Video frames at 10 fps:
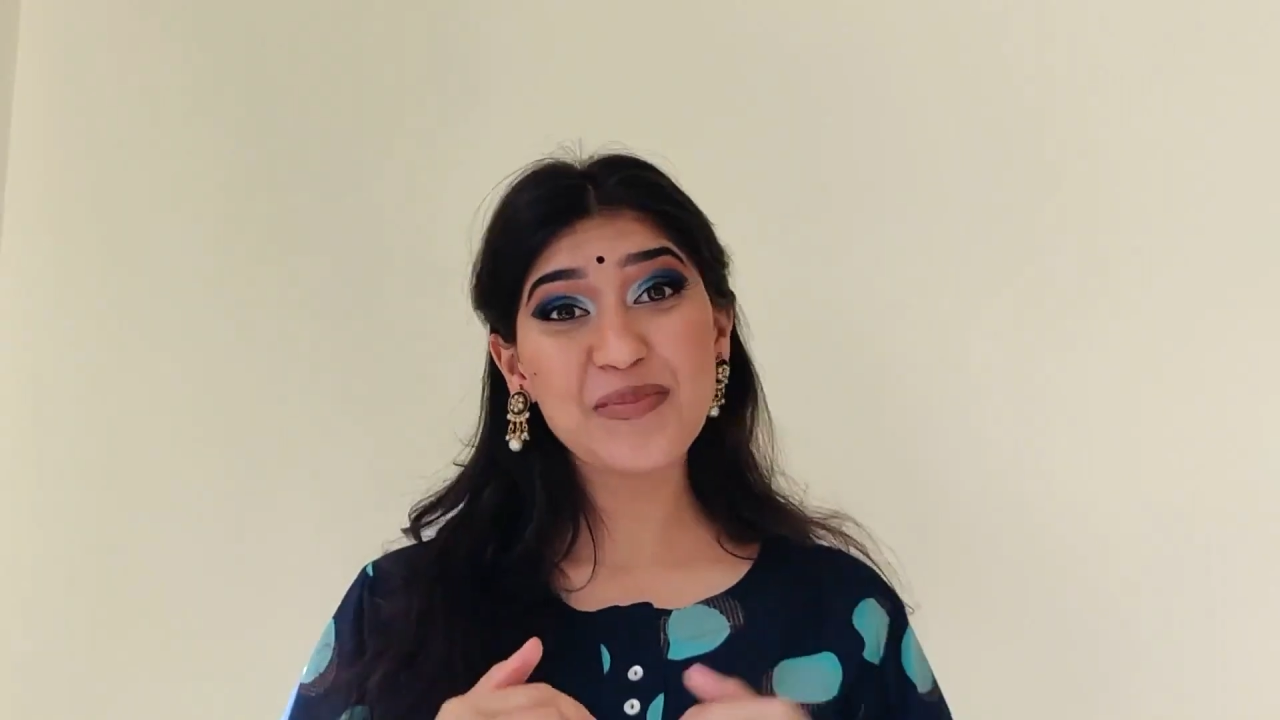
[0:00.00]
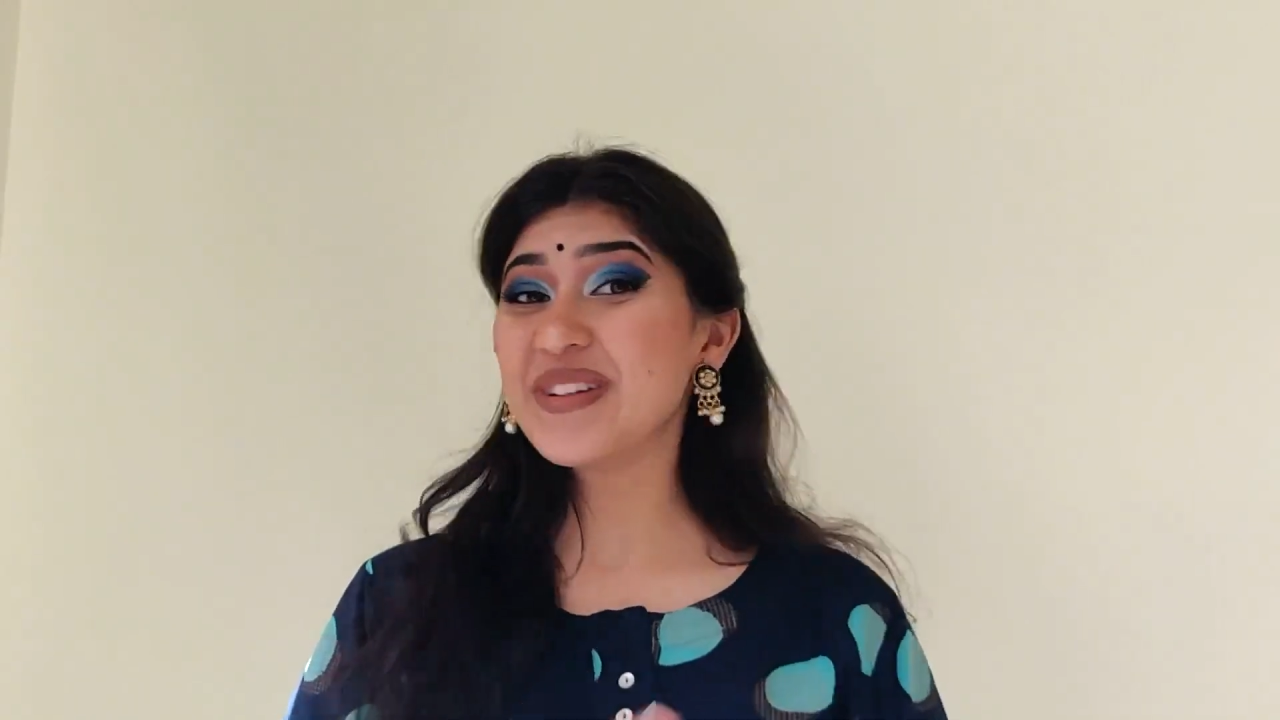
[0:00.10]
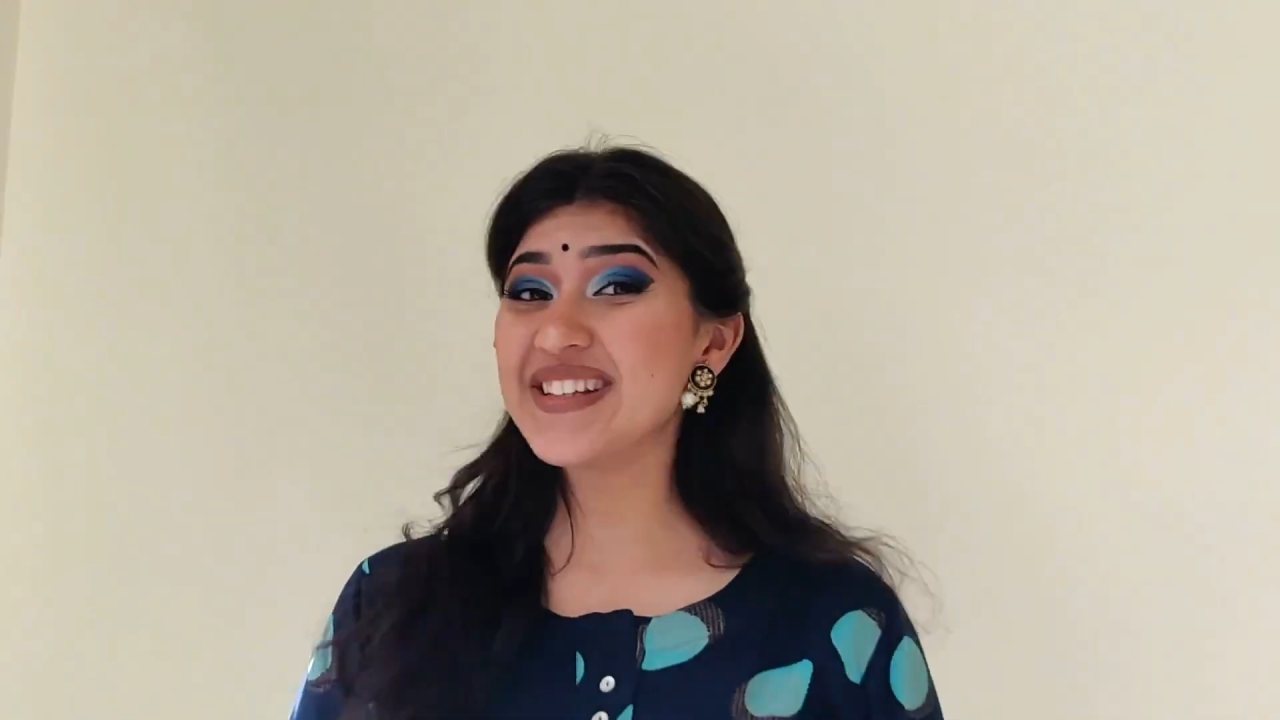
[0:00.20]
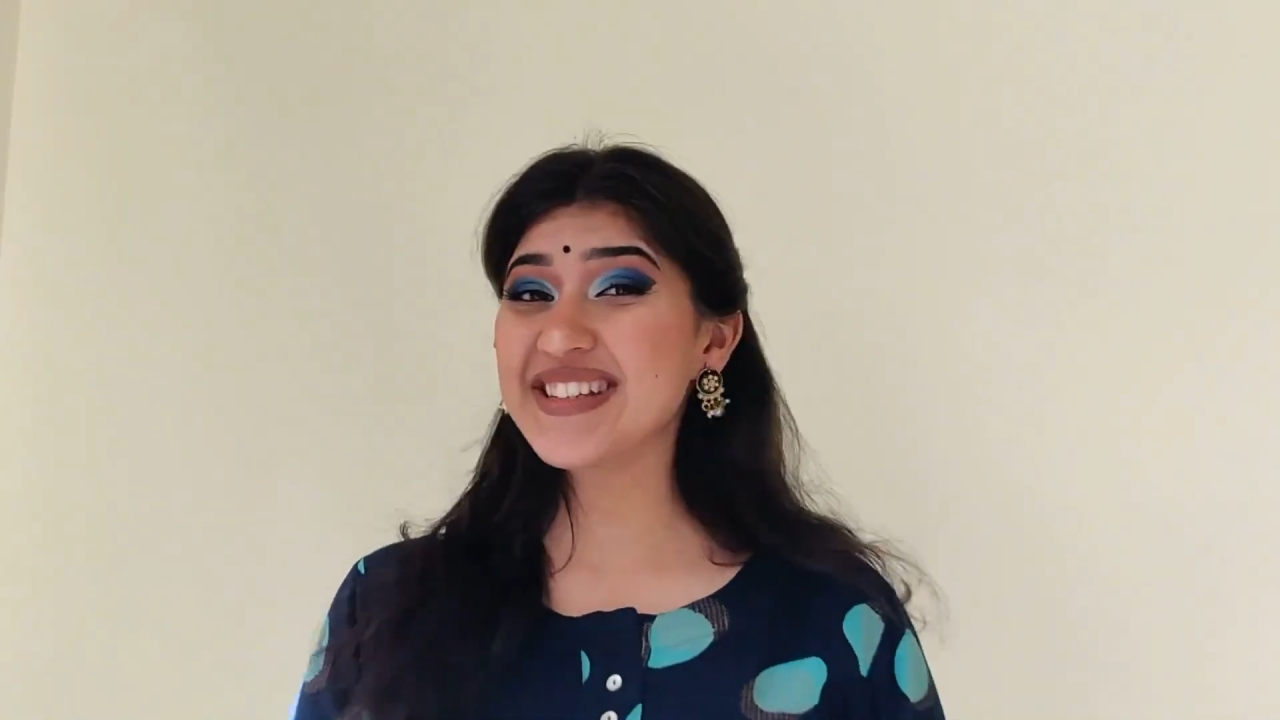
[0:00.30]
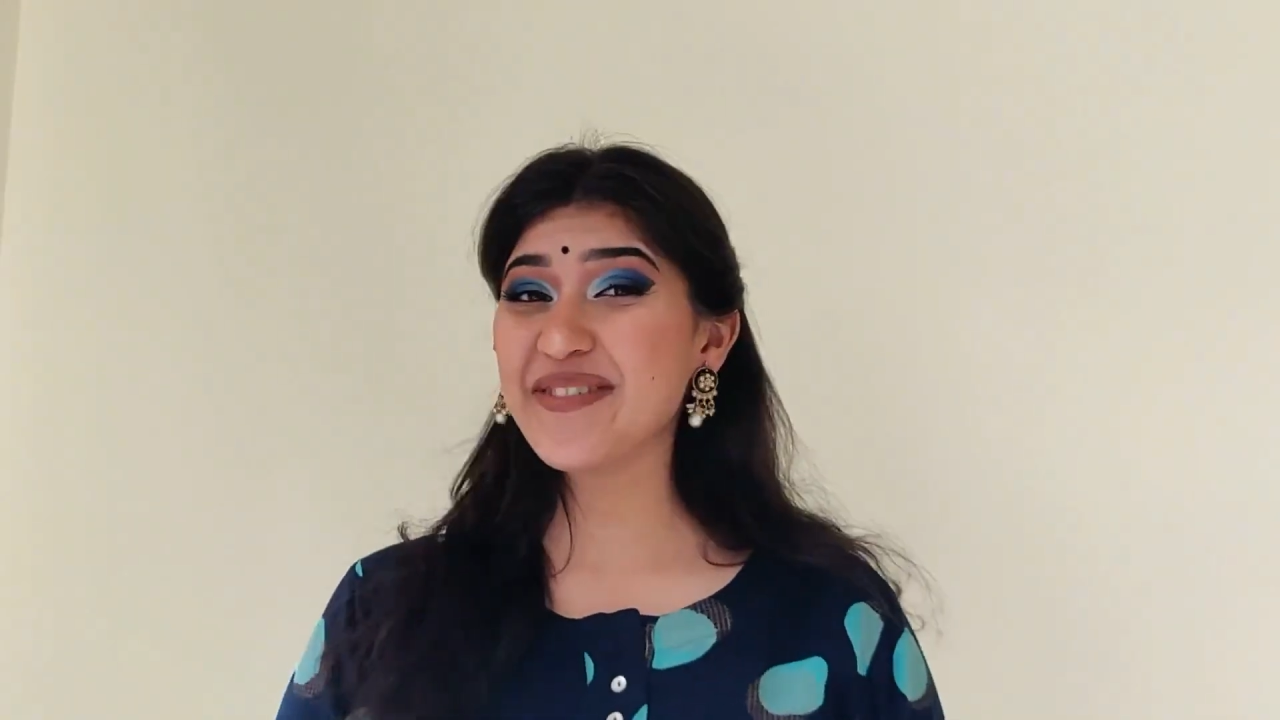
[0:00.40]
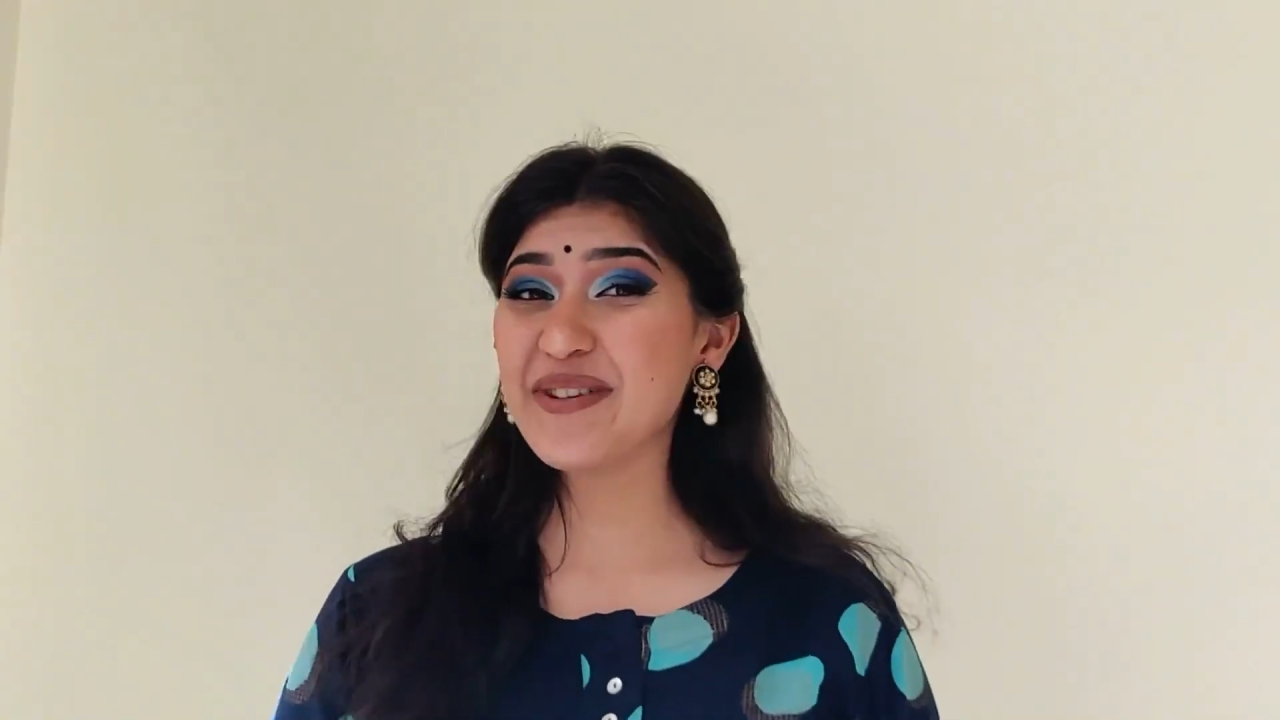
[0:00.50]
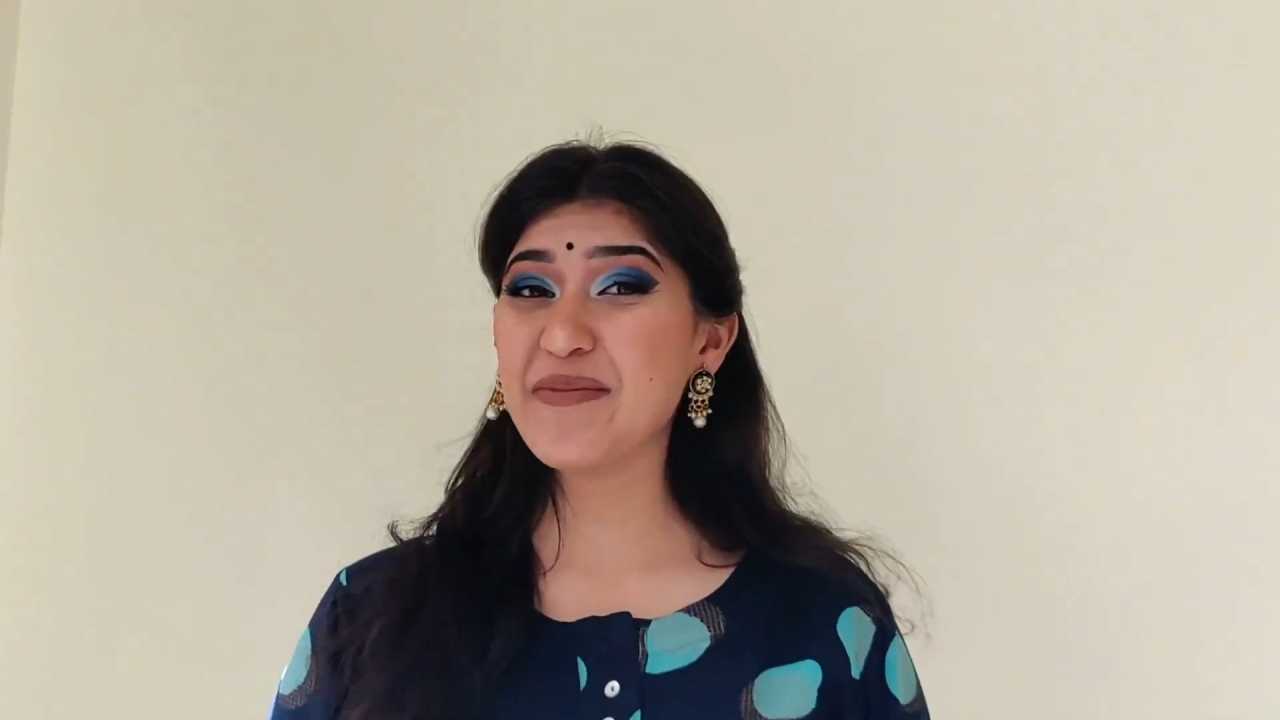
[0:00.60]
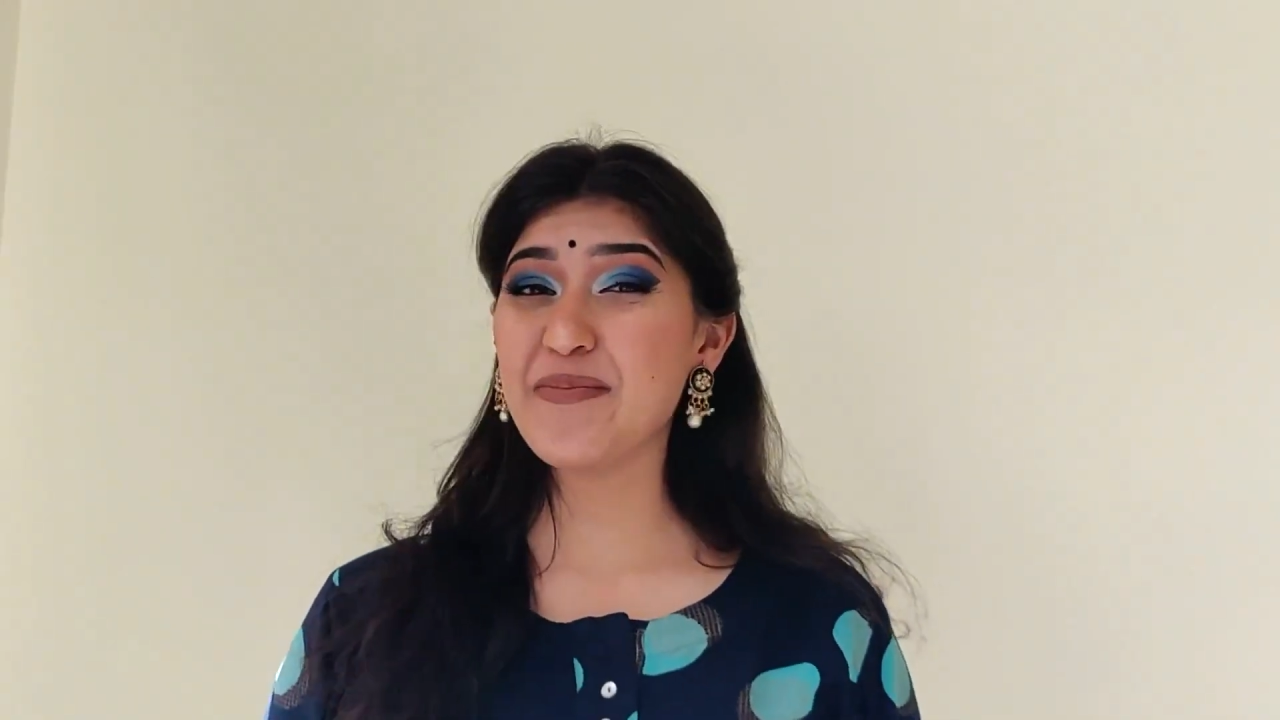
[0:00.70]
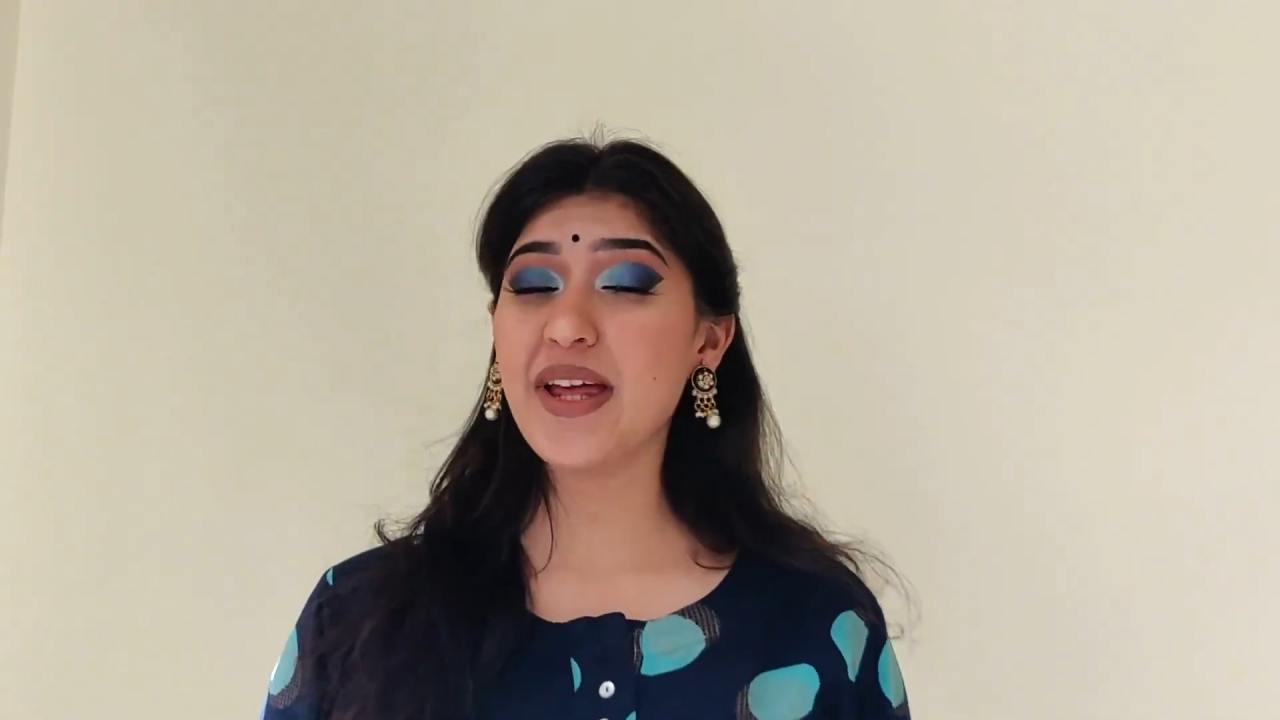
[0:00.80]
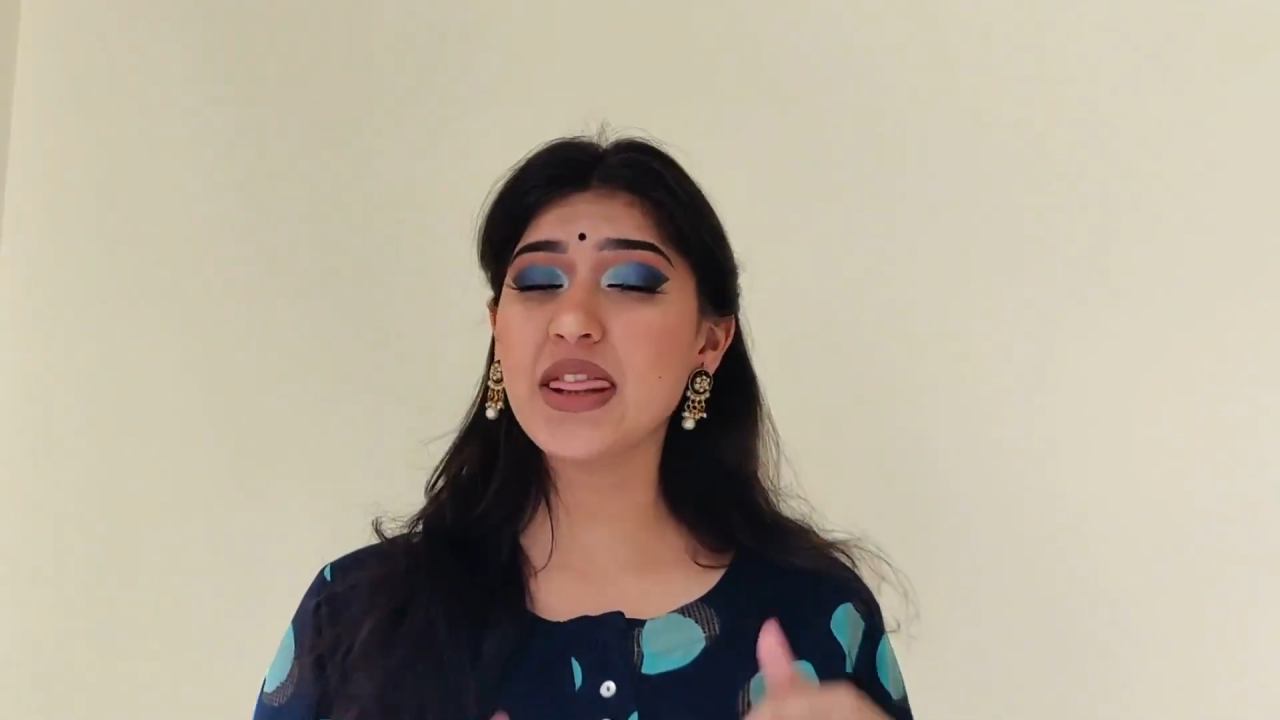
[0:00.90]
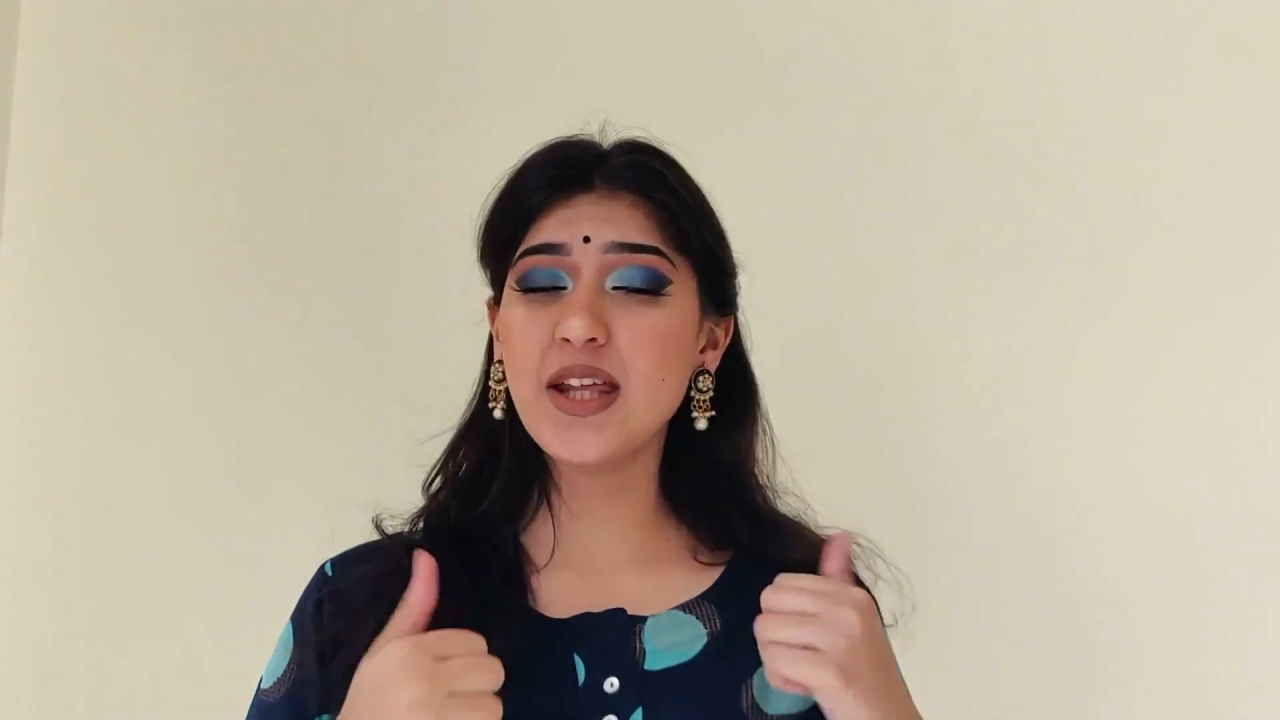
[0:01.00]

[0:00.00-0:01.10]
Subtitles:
Please give it a big